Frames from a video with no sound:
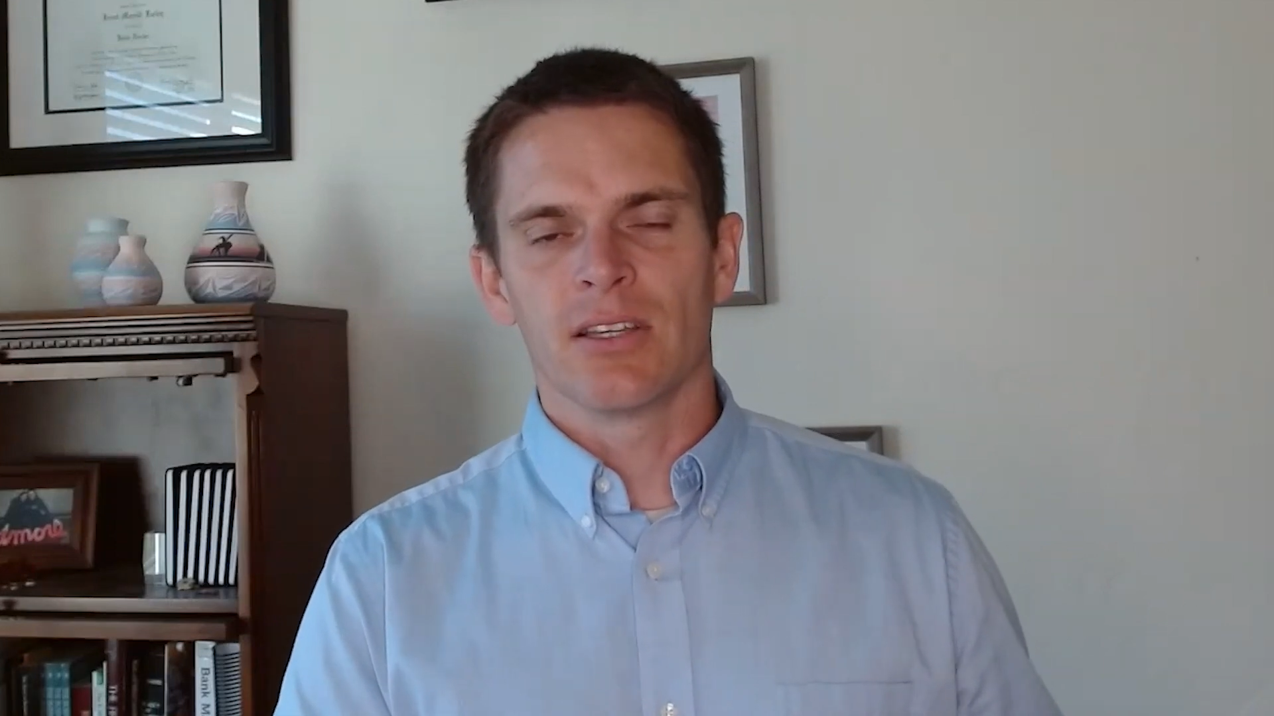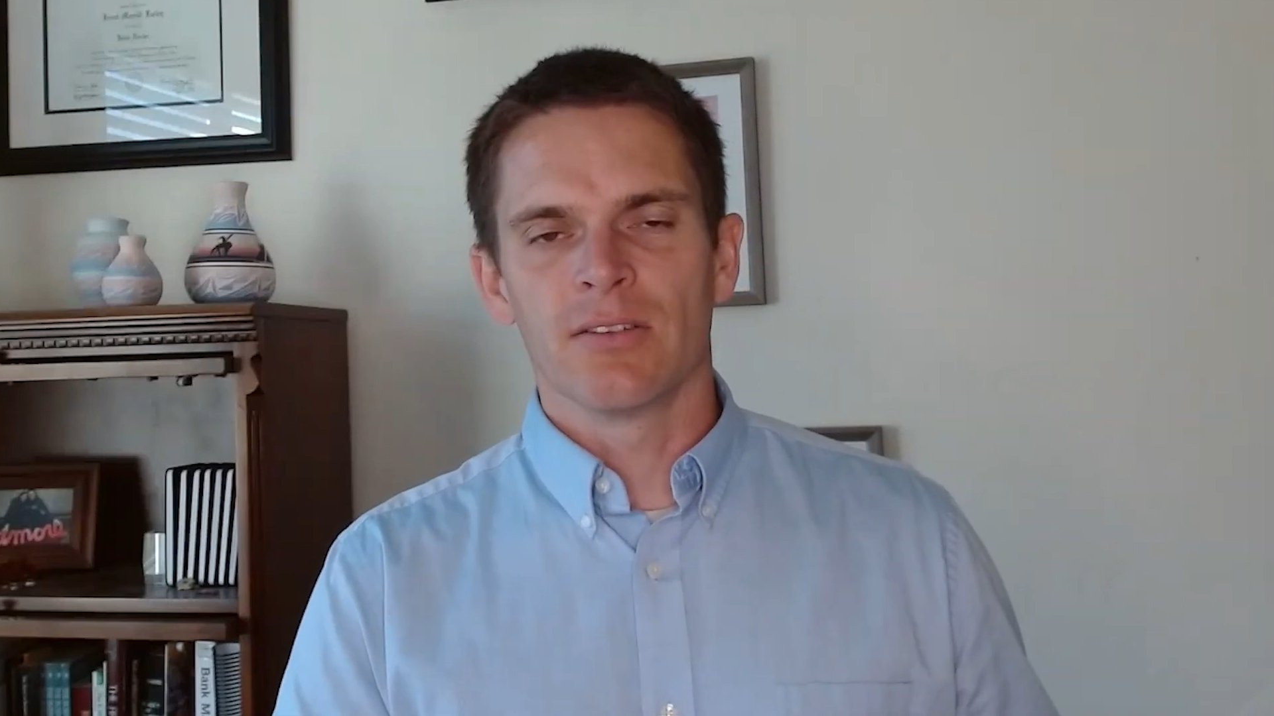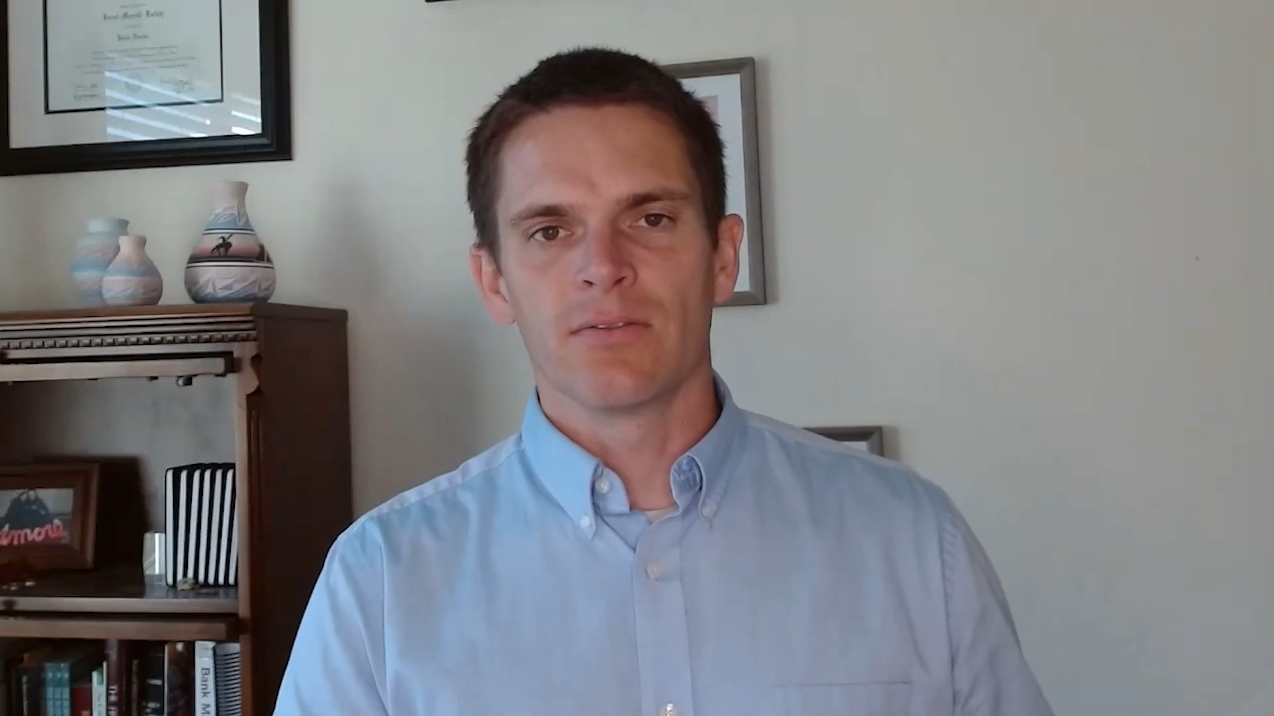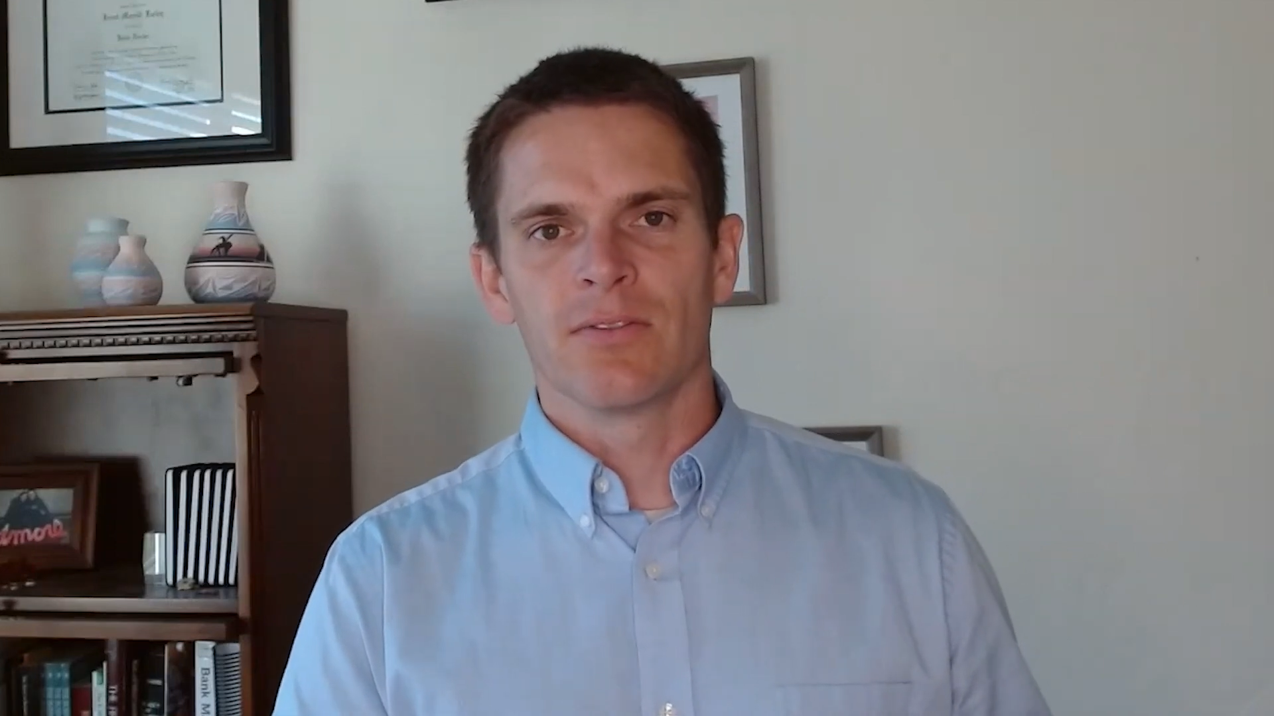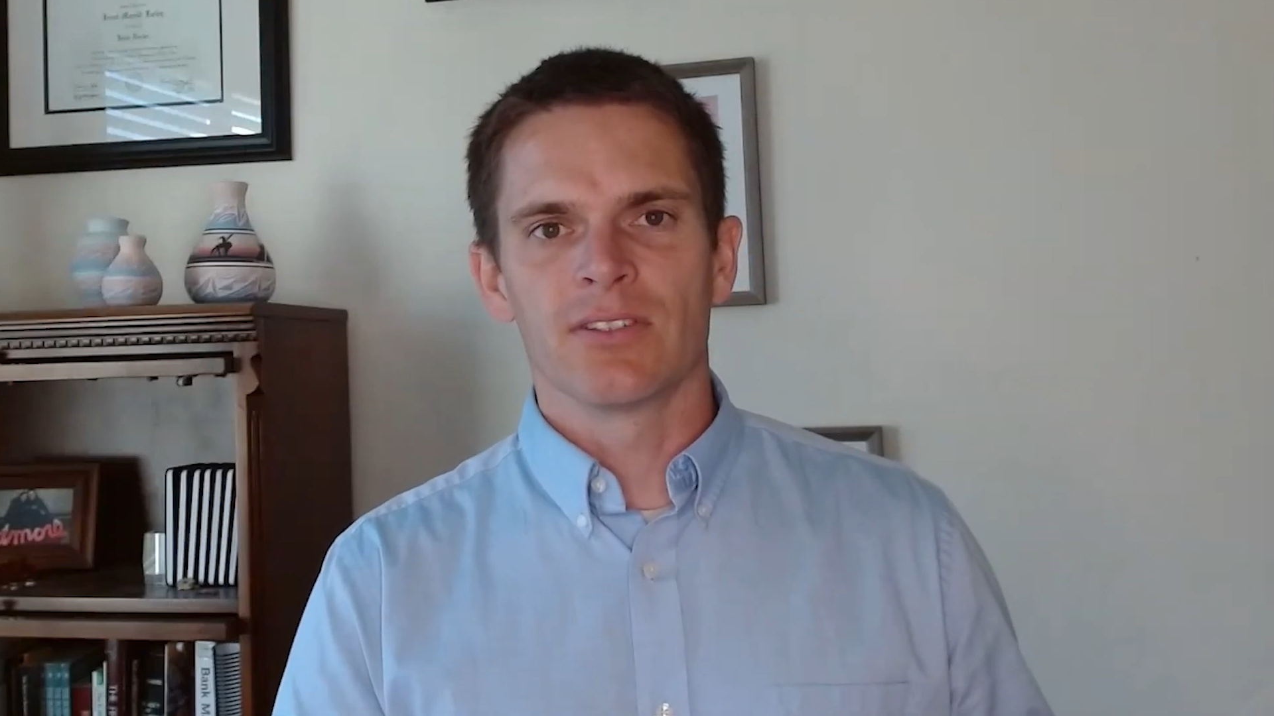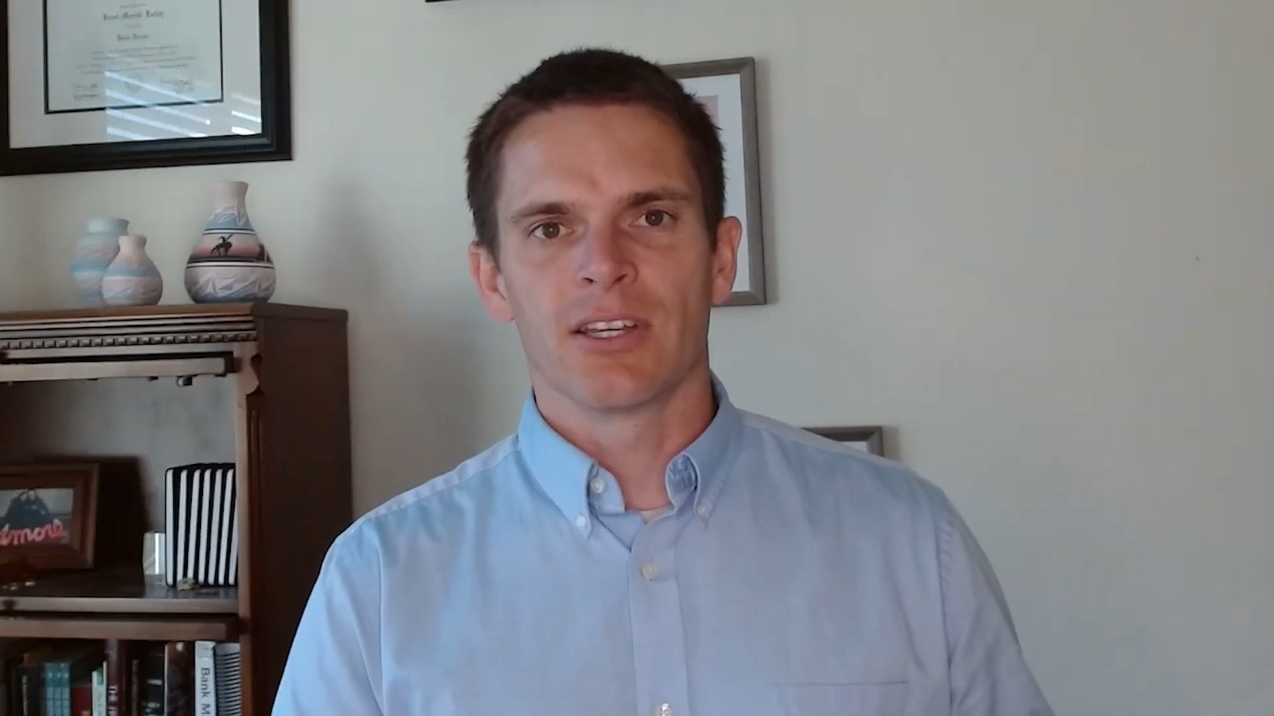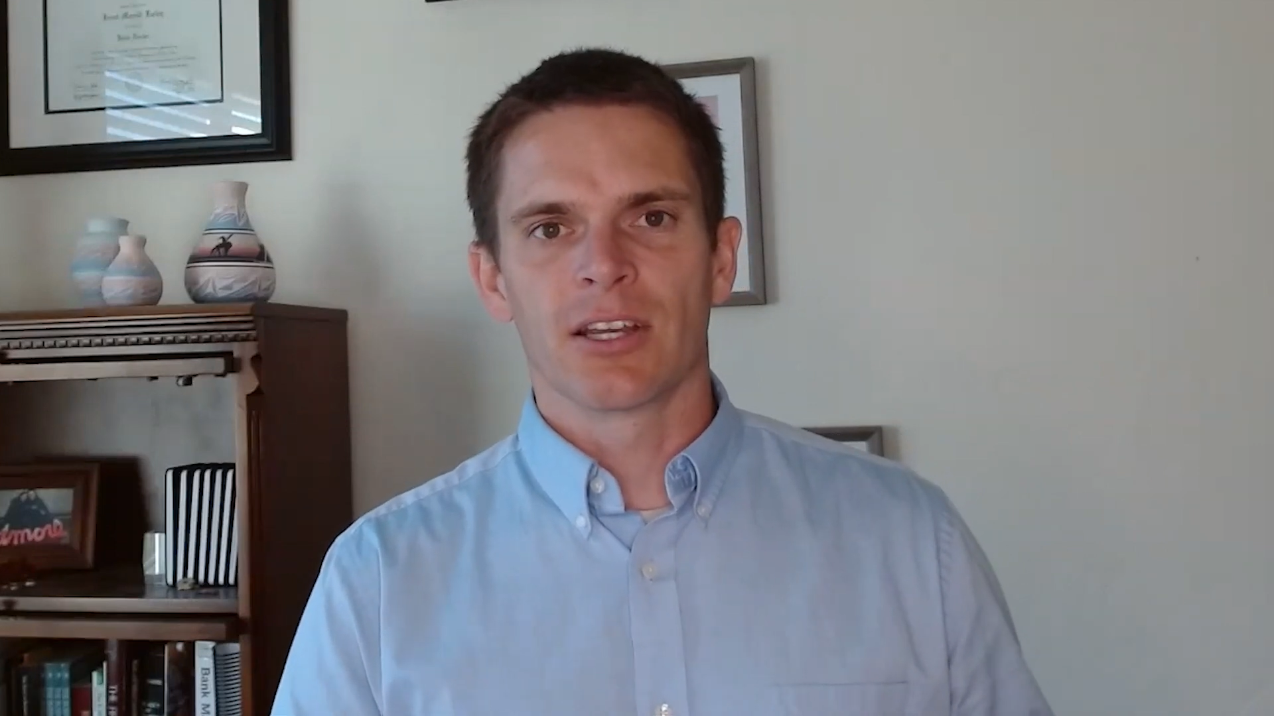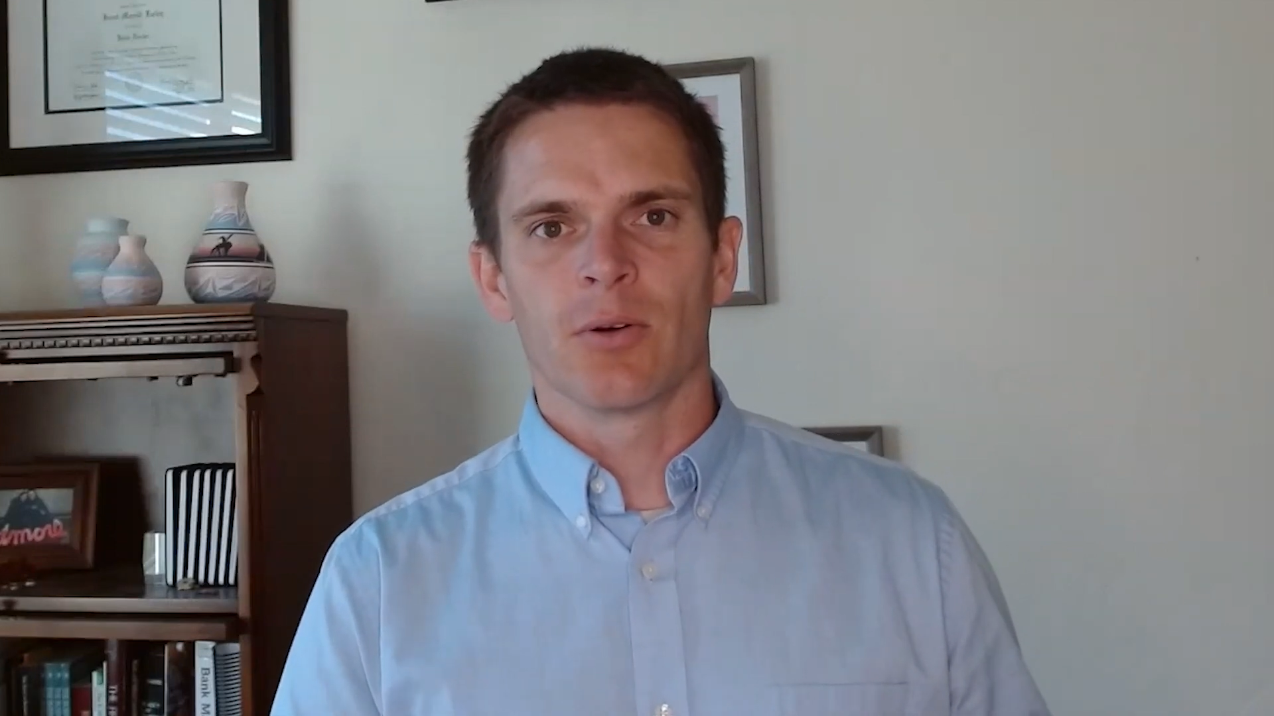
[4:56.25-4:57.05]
and fintech